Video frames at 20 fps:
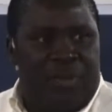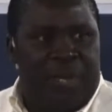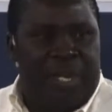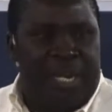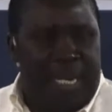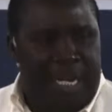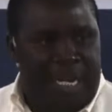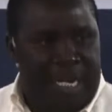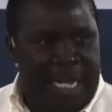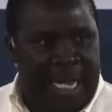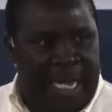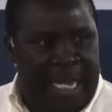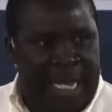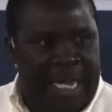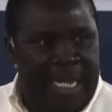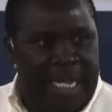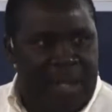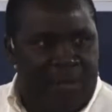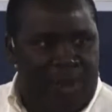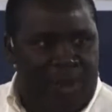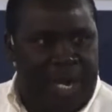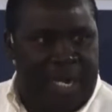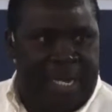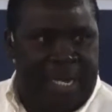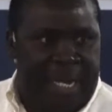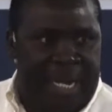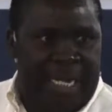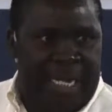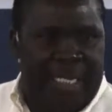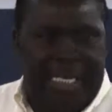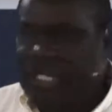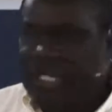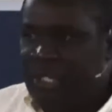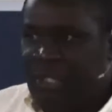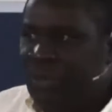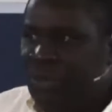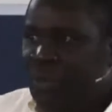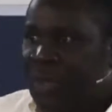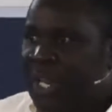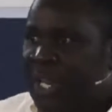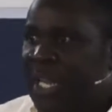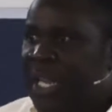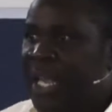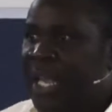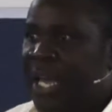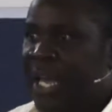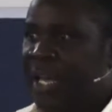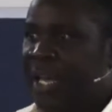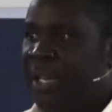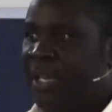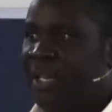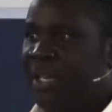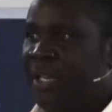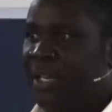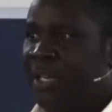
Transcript: We need the healing right here. Just do it here.